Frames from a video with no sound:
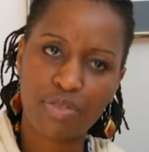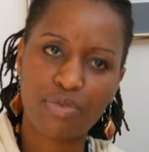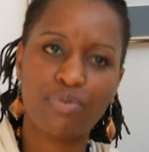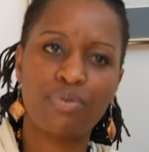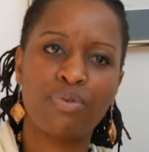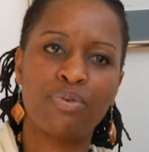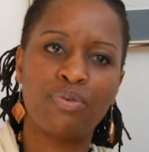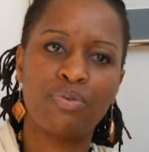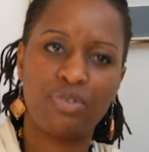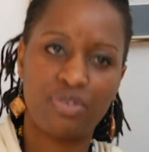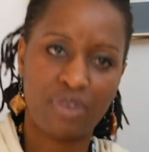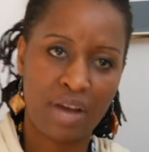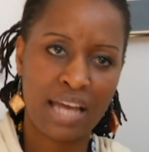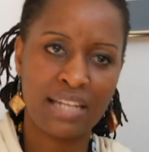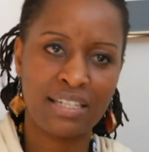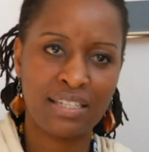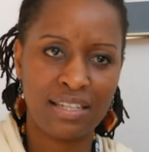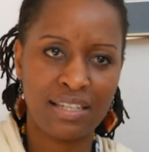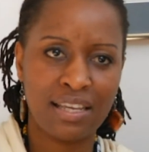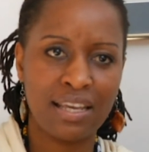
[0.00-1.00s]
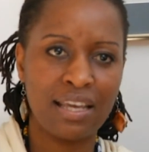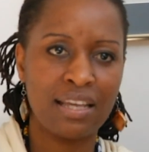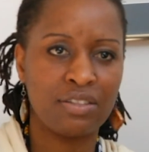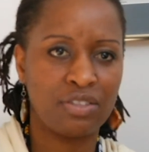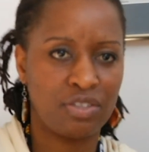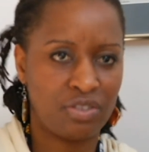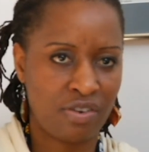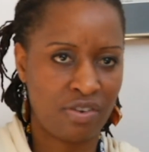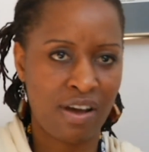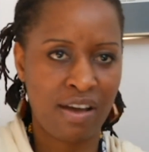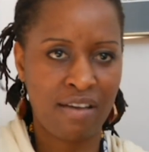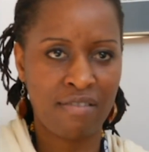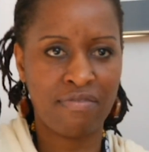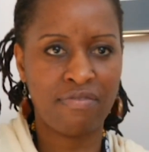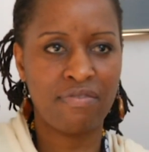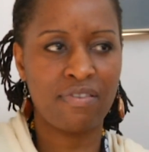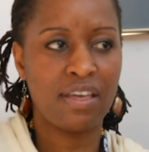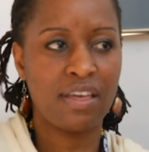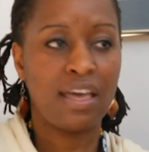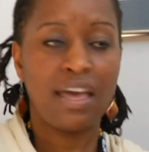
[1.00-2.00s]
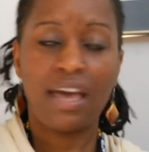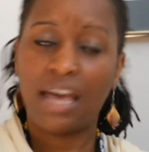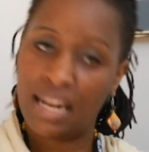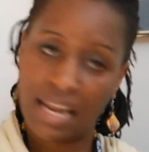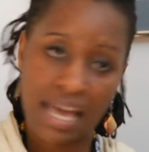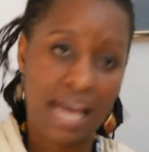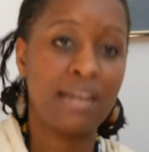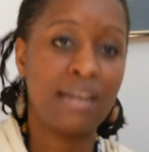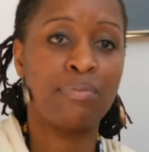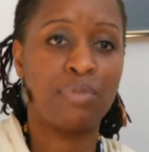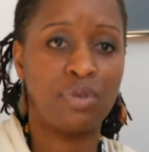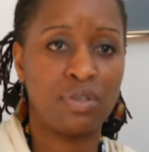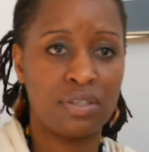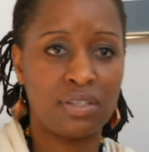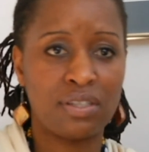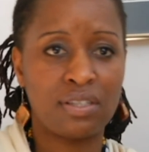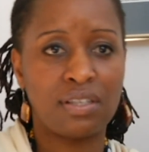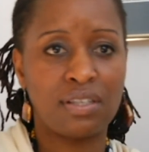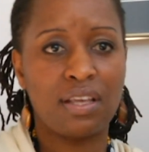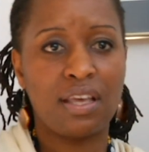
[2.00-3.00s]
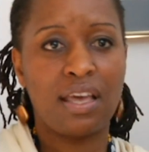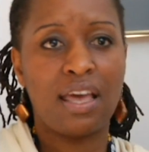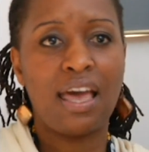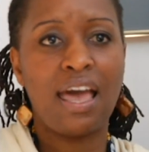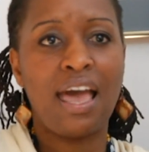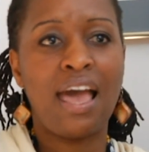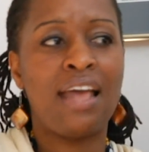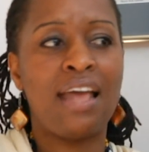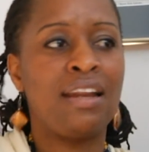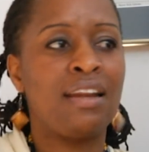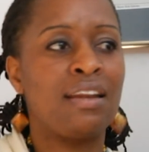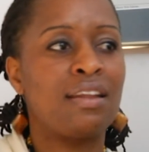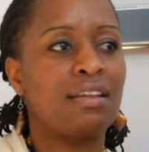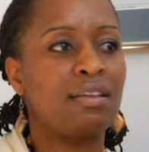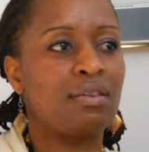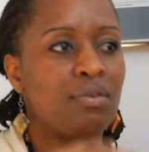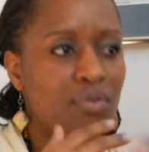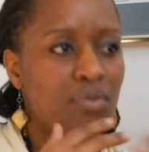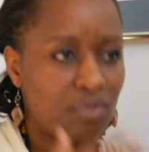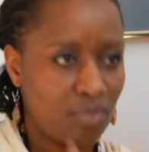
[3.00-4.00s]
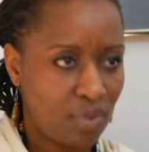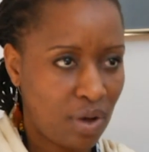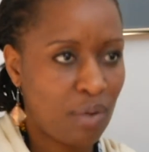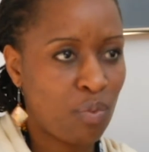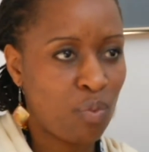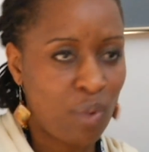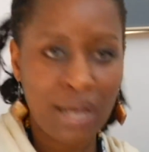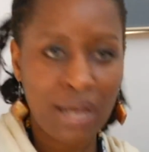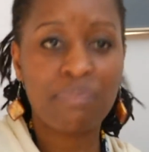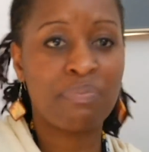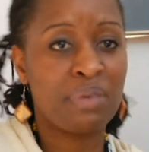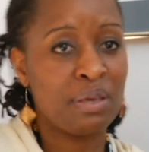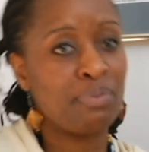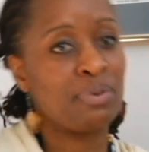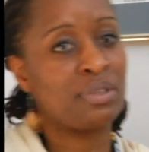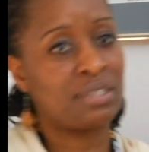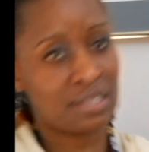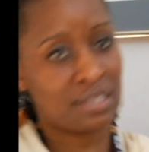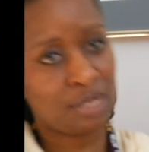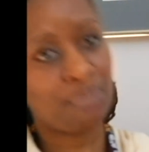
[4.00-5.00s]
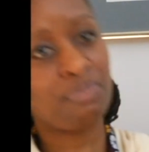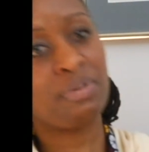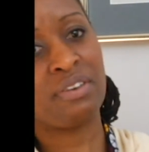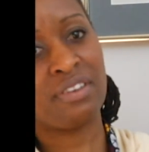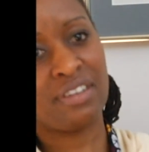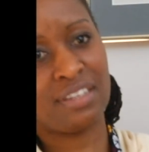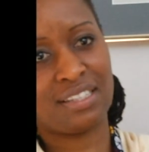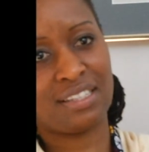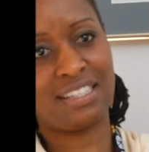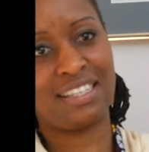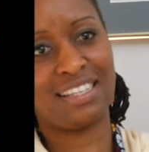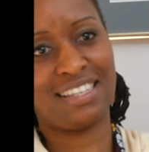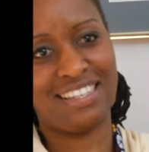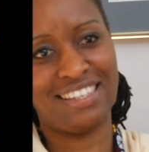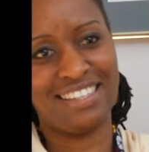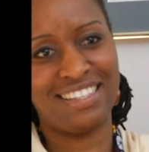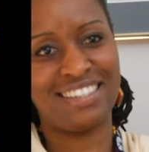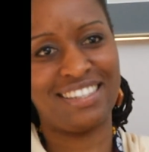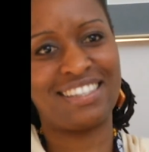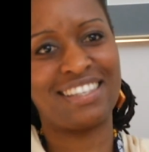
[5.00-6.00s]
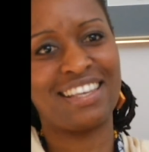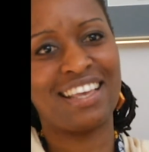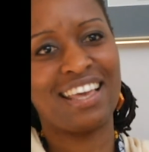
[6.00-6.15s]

through tragedy and strife and animals and white people's experiences,